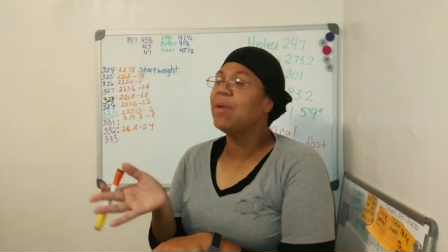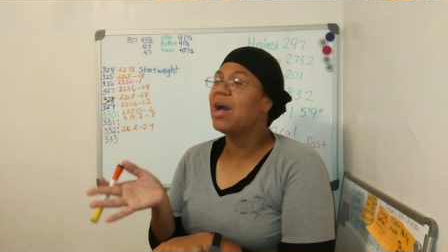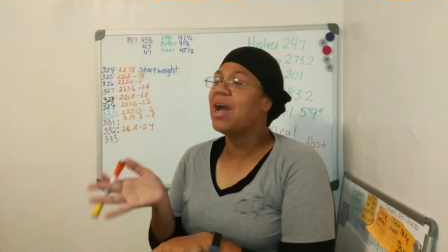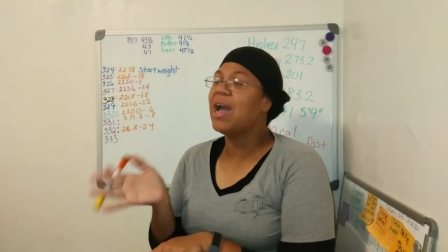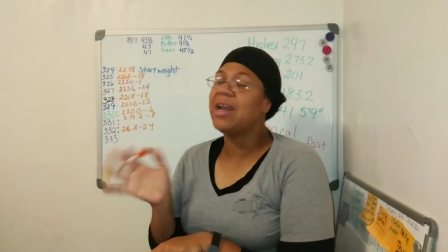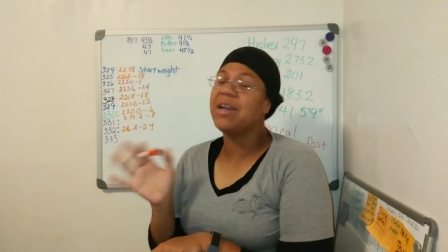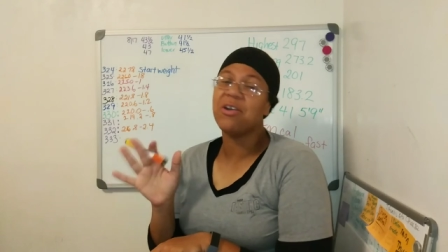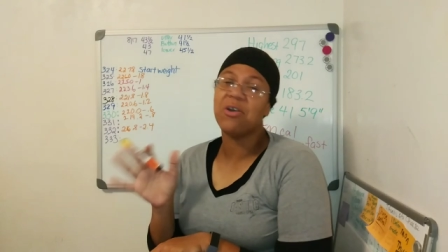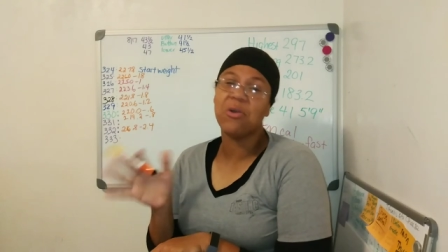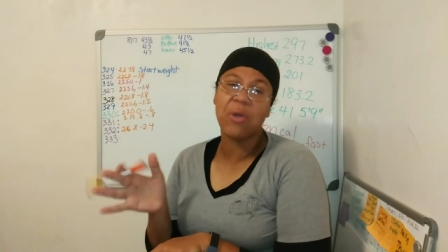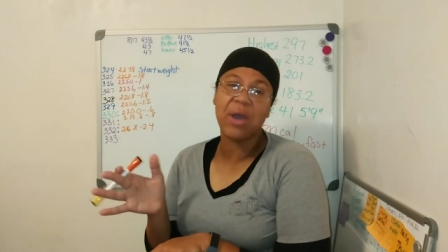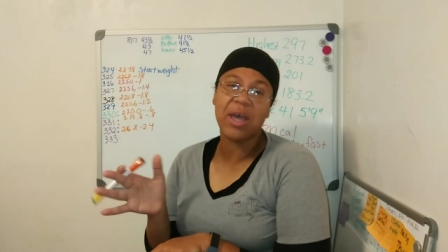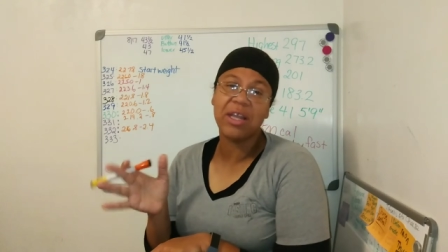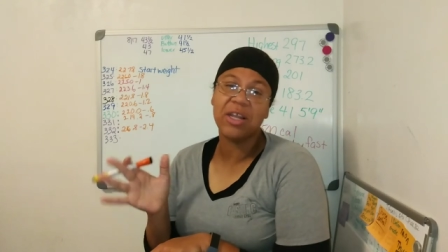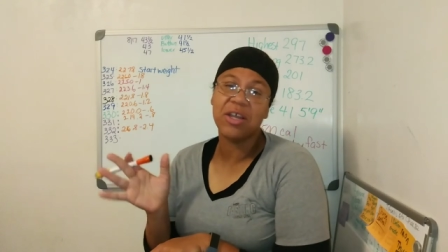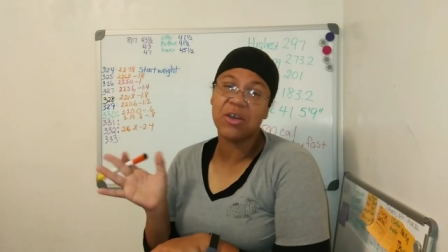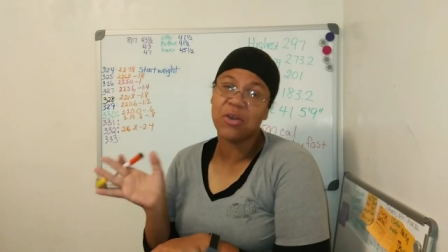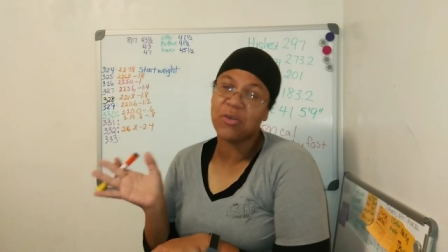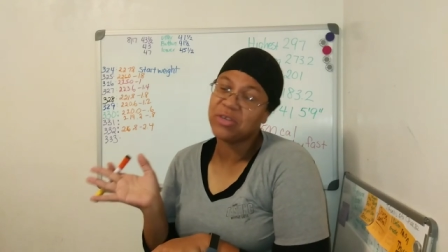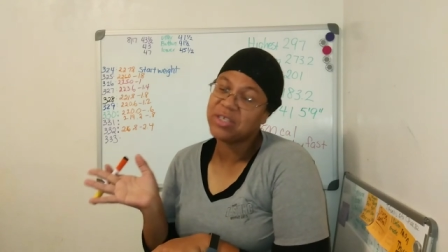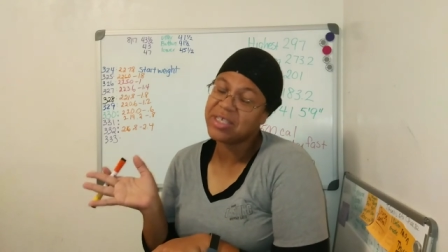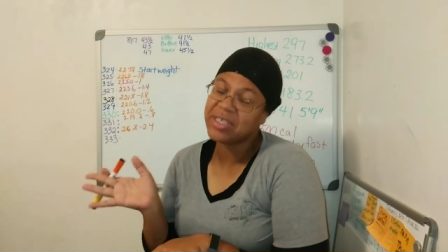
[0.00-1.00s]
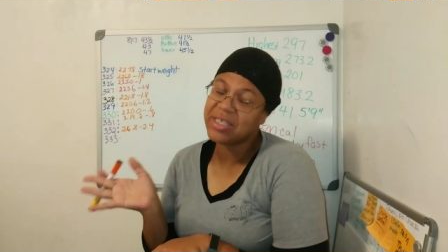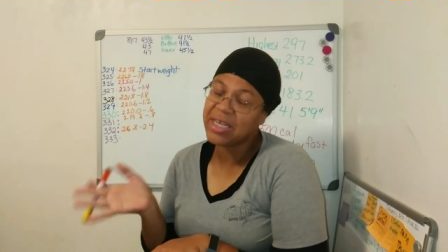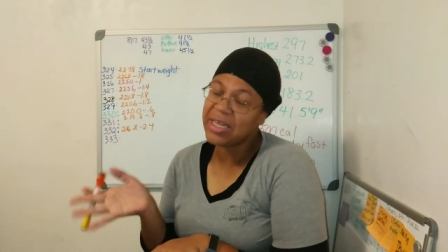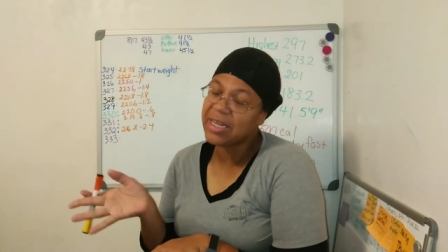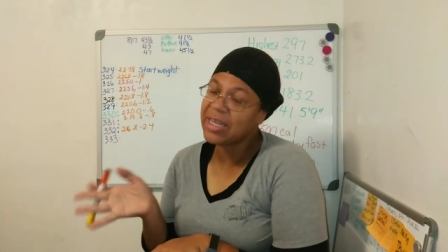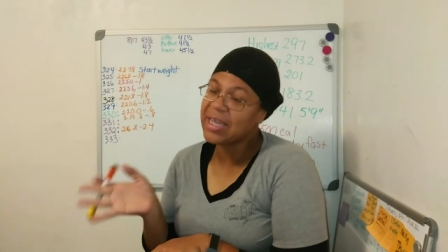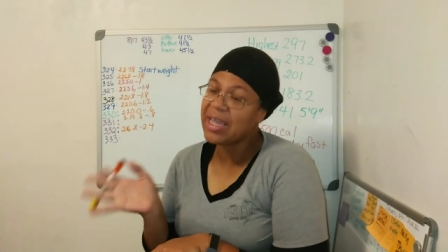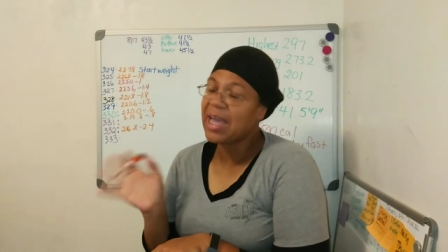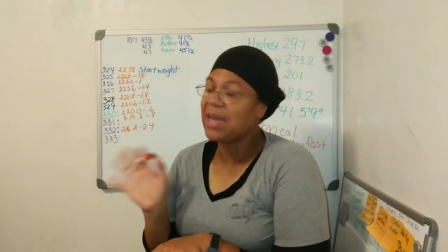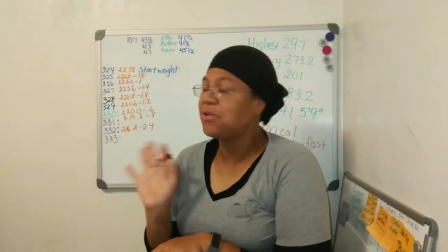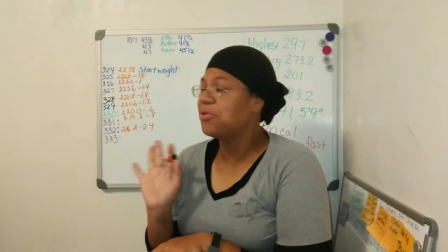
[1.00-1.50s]
I know I look
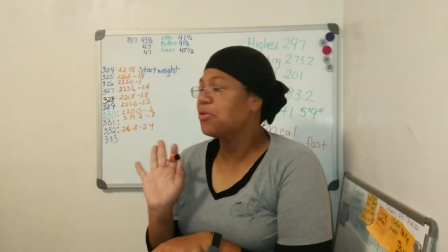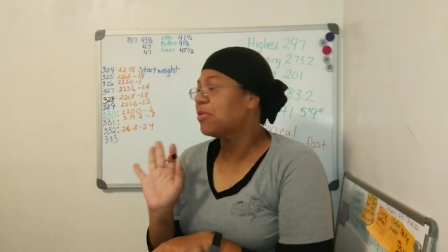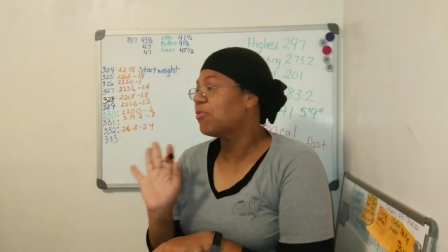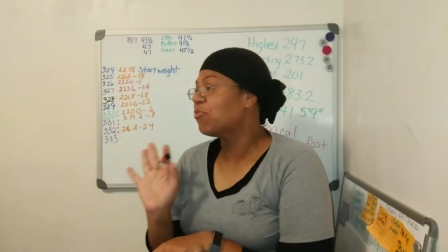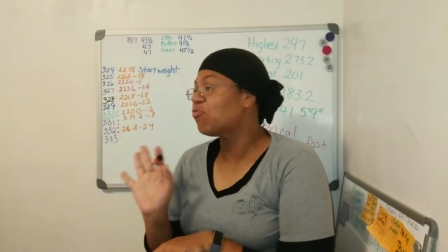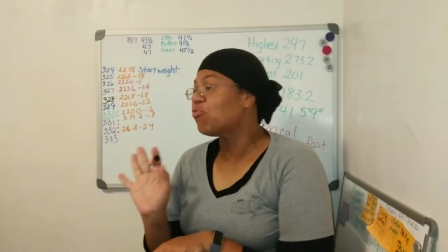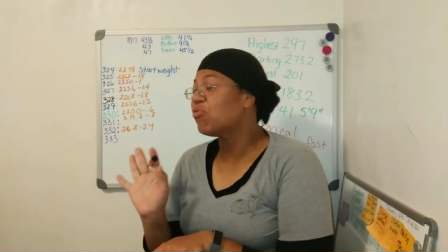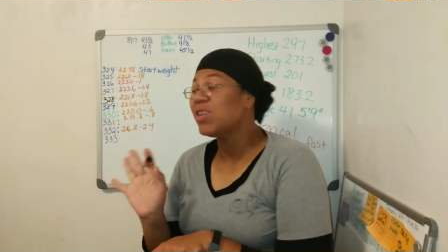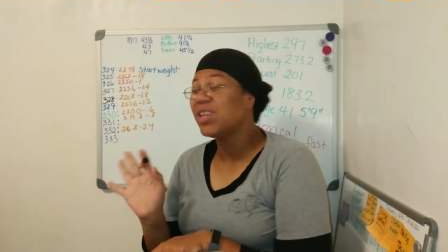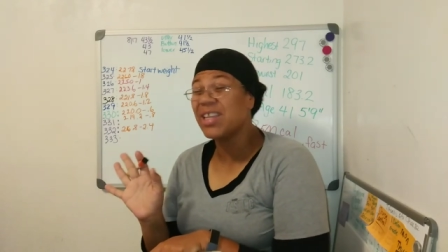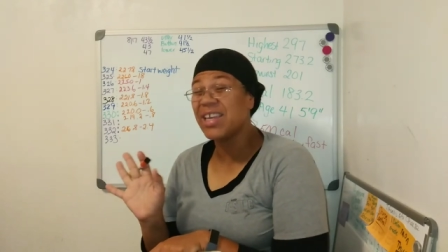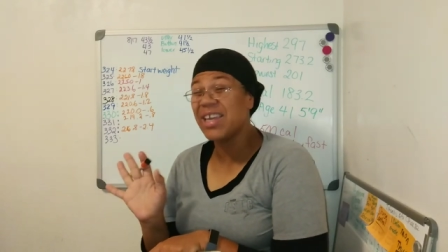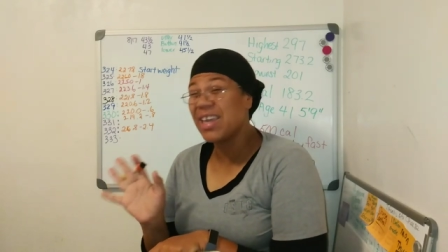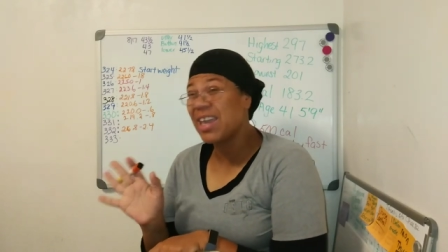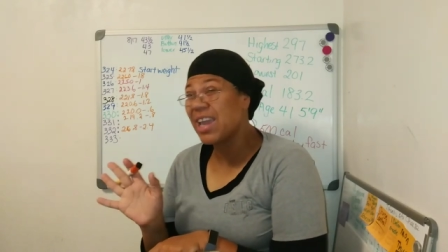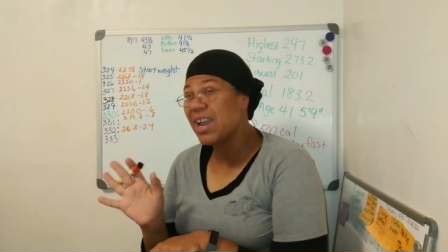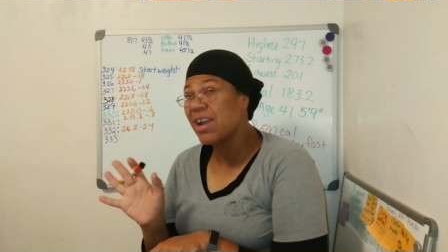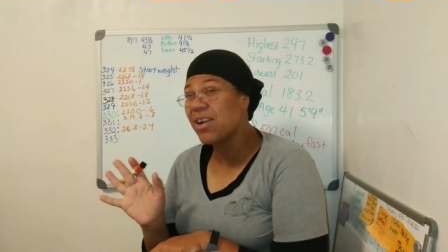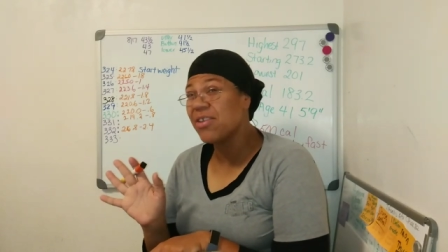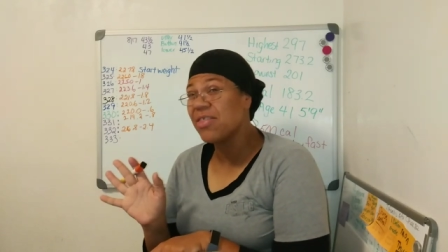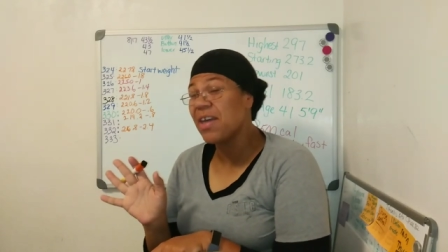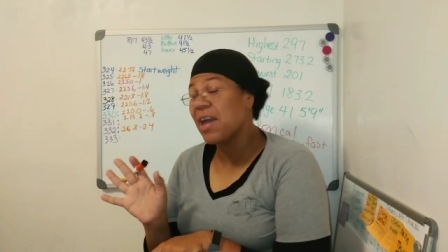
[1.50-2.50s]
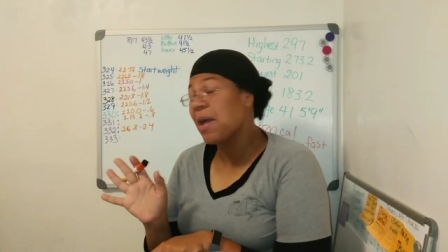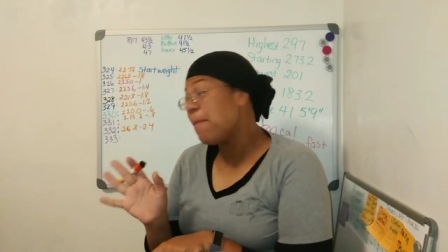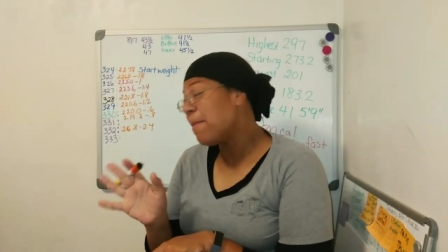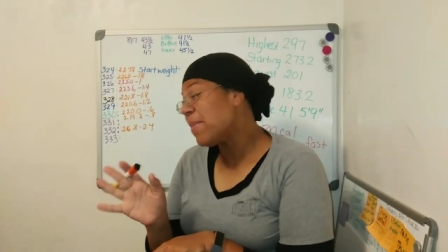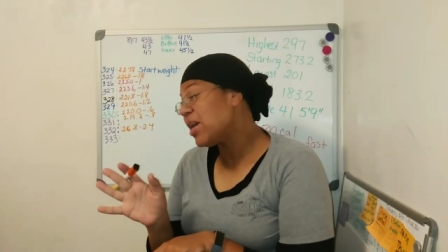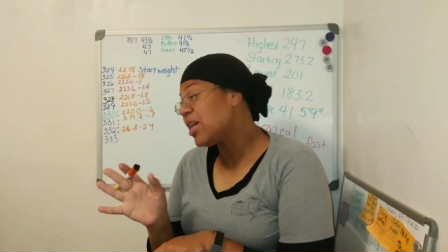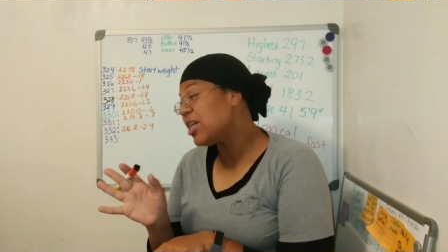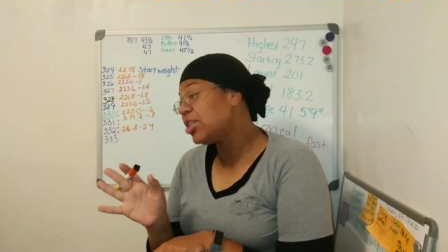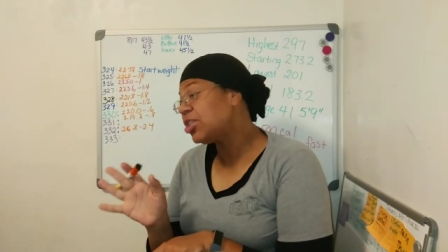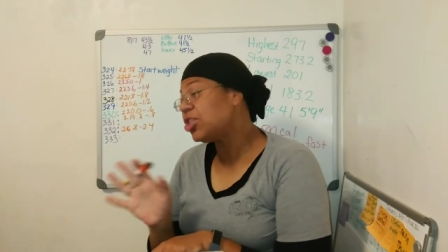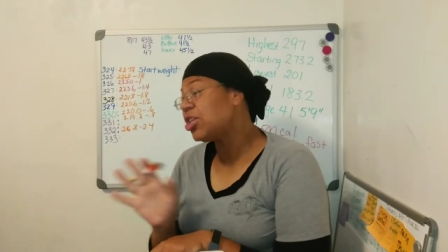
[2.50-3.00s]
silly. I don't really care that
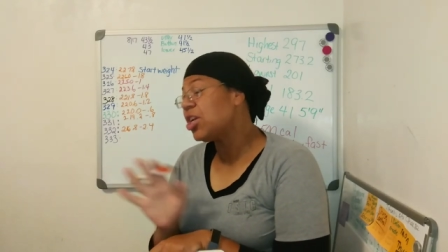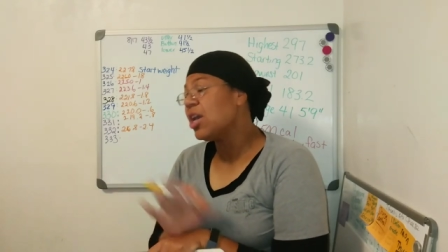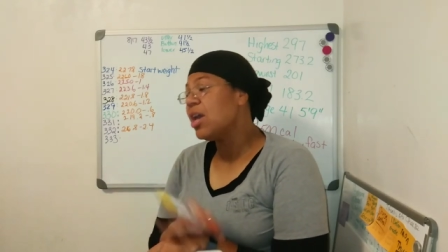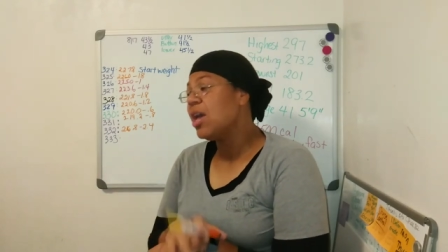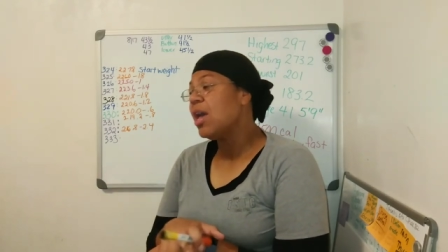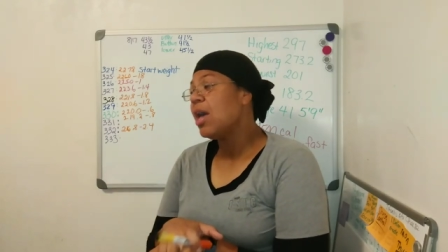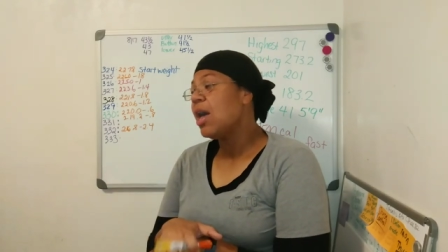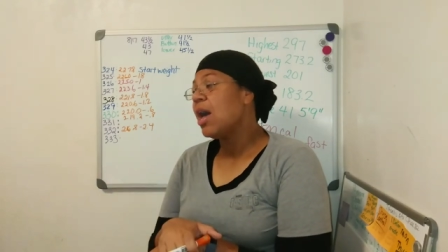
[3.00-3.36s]
much.